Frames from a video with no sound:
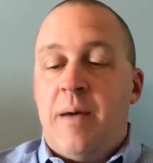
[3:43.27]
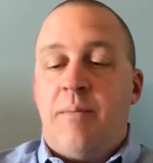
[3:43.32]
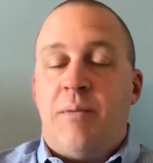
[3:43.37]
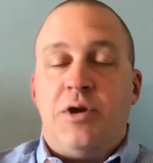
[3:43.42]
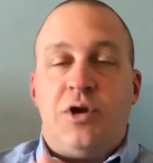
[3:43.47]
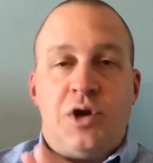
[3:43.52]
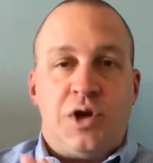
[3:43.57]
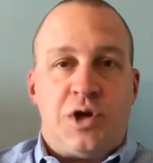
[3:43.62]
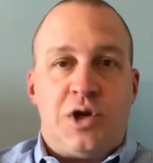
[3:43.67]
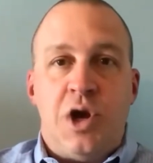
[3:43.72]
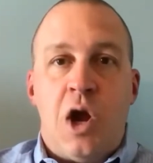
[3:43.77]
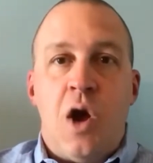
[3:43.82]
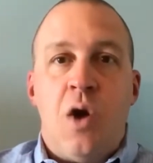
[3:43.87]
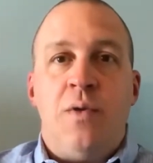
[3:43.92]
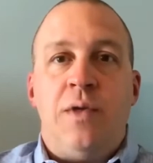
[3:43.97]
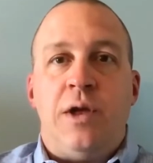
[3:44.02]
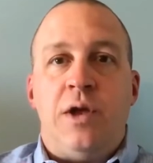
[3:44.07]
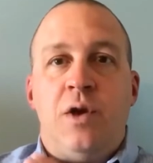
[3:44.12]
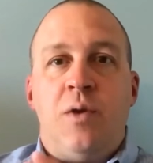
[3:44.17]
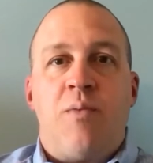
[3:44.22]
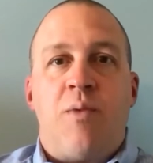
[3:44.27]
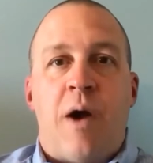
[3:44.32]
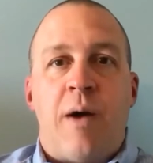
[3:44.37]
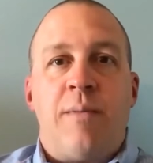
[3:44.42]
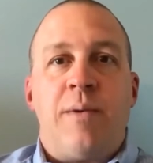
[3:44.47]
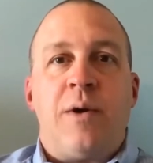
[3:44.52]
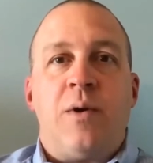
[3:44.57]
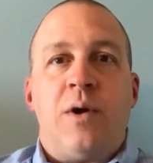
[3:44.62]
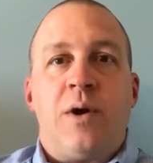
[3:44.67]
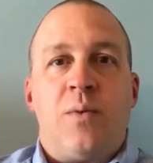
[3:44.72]
but just know that you're
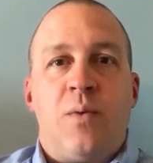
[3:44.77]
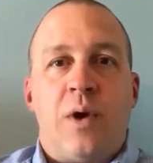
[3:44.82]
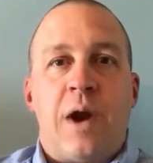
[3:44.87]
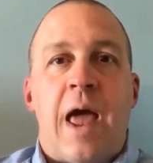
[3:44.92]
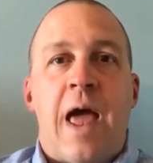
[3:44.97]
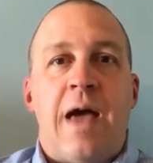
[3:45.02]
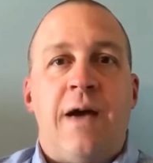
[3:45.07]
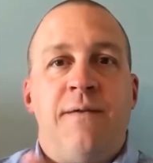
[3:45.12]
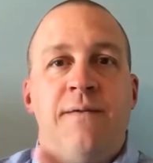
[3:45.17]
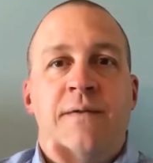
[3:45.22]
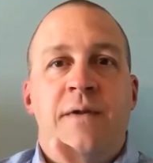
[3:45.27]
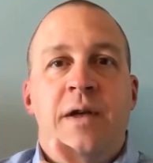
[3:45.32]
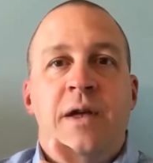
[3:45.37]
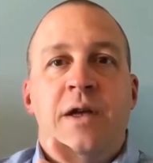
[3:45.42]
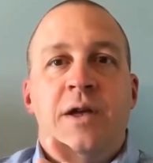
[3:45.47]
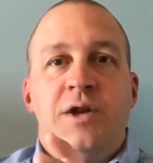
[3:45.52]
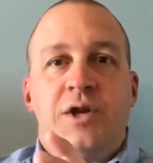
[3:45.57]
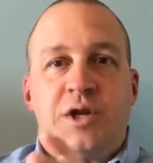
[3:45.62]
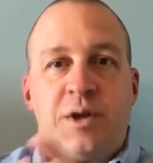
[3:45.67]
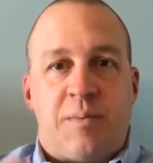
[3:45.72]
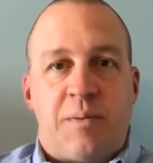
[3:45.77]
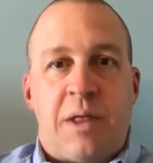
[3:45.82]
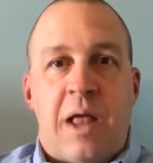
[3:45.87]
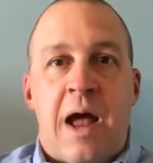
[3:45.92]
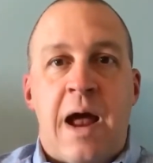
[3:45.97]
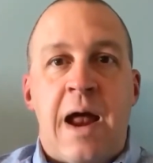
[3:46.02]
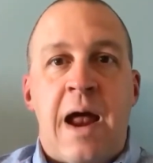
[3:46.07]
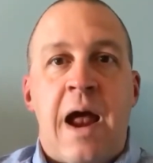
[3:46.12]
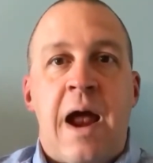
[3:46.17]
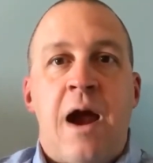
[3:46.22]
probably going to want to have
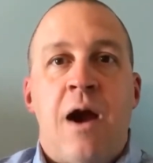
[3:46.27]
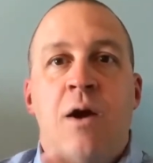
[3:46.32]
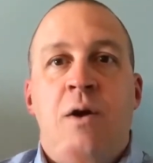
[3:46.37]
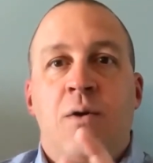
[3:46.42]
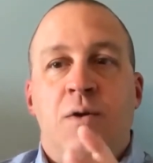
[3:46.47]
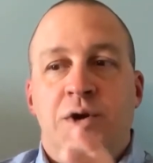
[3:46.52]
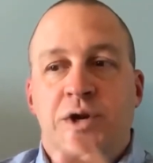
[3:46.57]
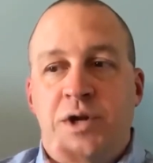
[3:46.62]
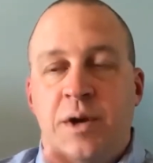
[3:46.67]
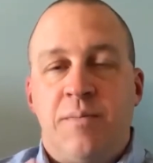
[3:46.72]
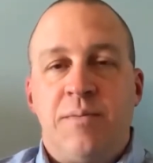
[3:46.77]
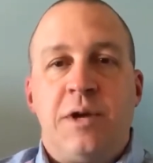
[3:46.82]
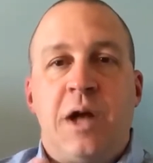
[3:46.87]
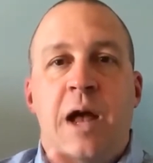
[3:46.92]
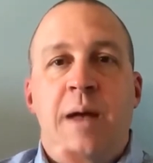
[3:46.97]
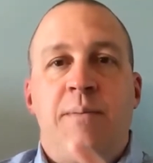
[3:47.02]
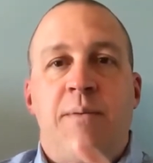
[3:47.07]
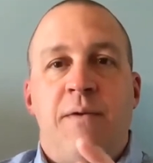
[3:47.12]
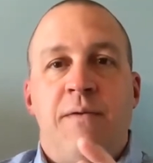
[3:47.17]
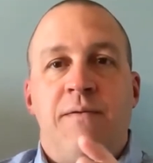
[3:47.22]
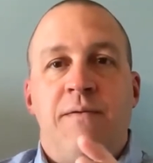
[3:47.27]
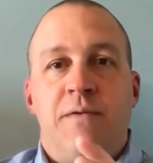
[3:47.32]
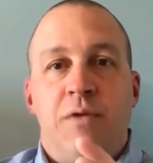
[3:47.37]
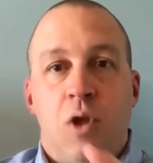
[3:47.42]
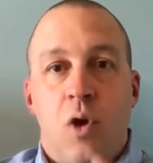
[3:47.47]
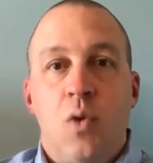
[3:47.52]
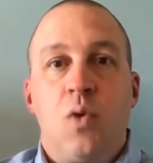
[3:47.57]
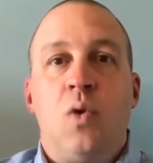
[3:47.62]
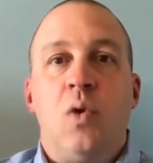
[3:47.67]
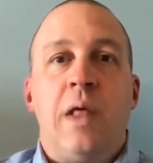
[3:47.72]
supply air or some type of
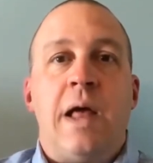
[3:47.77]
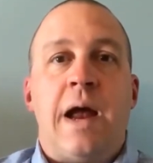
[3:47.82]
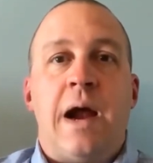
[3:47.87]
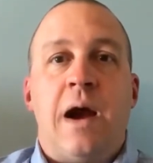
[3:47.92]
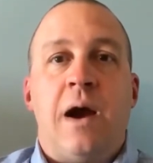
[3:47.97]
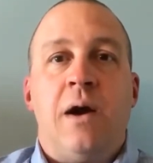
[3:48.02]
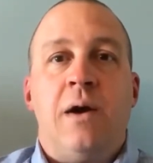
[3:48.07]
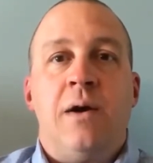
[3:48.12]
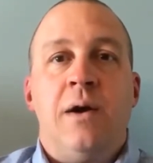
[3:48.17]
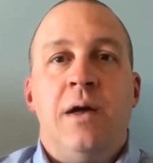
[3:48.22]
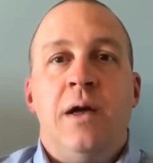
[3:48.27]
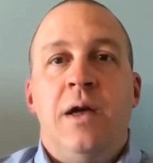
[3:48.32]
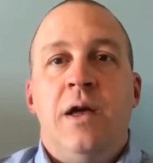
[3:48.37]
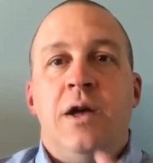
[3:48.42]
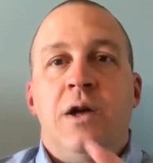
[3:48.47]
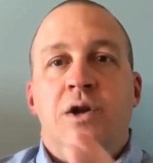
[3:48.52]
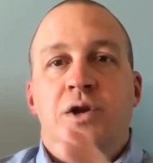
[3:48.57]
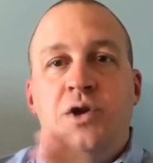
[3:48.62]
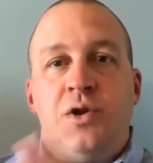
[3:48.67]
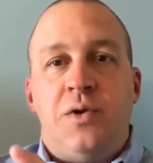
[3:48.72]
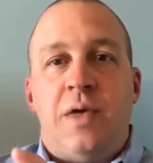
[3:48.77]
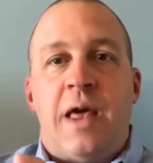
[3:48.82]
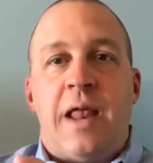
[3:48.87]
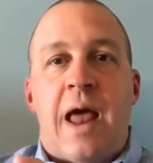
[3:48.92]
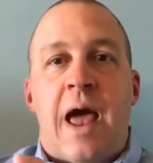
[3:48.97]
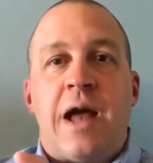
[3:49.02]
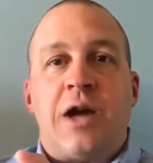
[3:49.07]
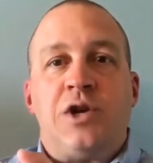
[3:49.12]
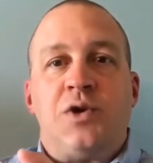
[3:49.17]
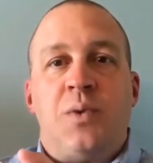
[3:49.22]
local air to that
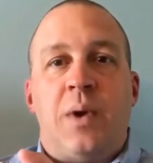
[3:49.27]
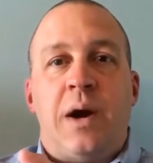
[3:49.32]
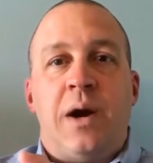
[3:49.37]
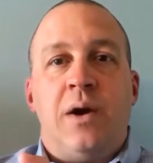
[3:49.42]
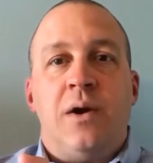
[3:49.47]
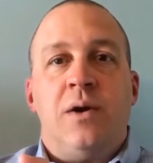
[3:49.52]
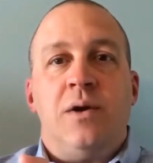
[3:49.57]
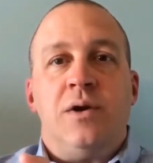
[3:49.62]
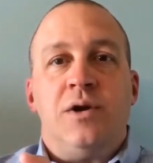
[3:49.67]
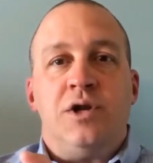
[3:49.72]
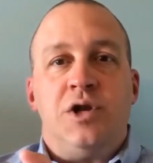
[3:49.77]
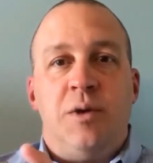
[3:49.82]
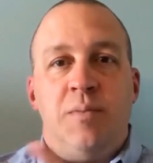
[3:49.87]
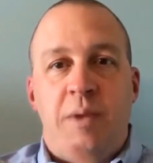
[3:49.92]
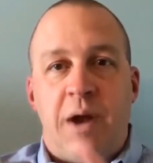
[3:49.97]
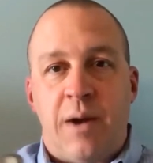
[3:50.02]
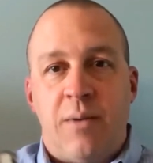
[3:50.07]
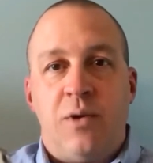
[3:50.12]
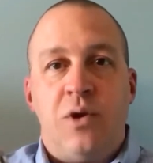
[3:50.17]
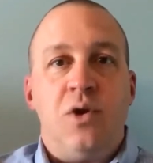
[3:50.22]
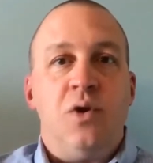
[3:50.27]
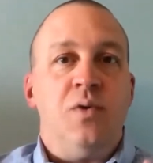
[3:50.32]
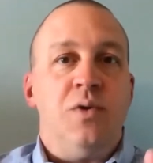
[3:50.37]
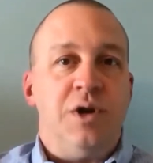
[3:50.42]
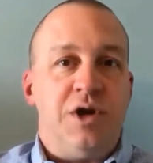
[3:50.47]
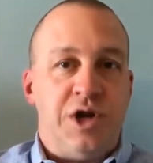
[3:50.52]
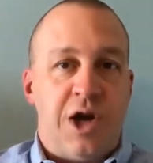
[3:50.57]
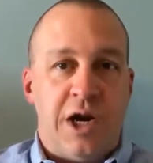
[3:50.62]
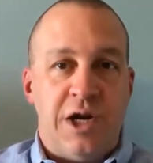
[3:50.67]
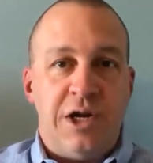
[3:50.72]
actuator to be able to do the
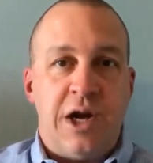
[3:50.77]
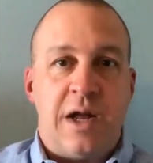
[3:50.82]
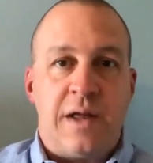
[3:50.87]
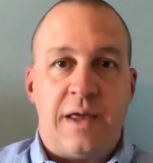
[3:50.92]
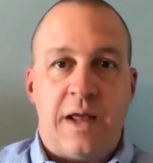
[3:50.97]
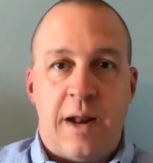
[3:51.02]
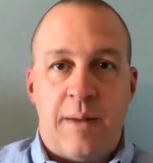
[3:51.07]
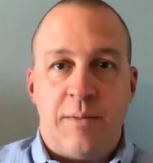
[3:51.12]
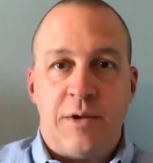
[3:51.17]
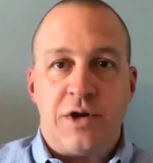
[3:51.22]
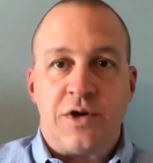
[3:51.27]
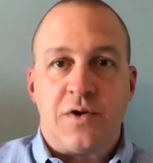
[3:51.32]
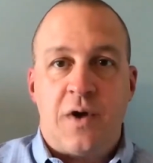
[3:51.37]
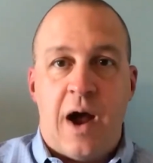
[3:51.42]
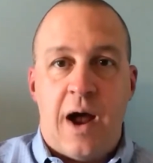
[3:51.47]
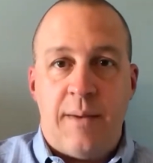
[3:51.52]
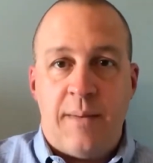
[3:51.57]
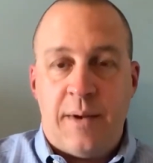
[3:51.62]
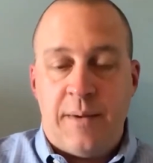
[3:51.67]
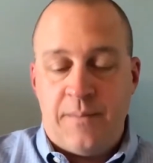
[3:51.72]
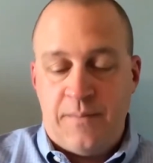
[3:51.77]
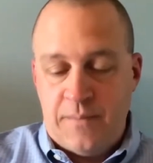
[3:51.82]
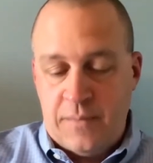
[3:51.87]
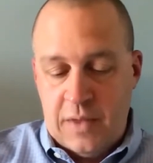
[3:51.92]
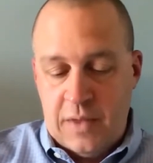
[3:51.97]
change out that I'm describing.